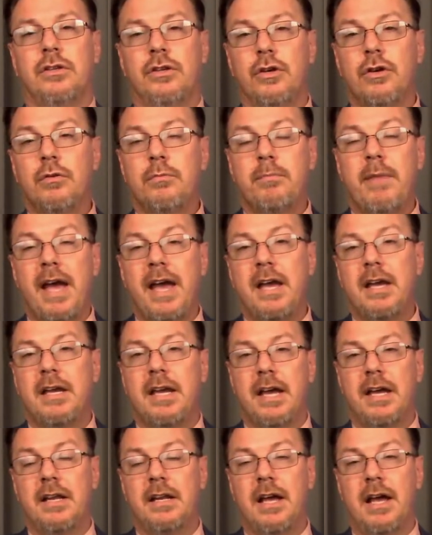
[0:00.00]
you
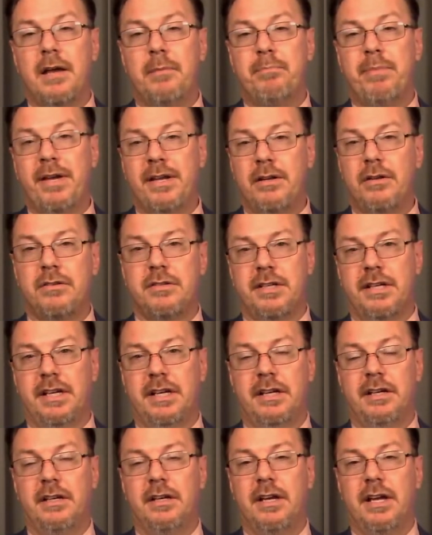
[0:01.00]
may get a
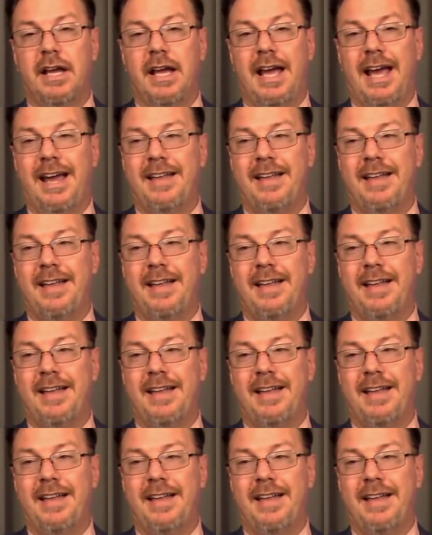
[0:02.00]
penalty,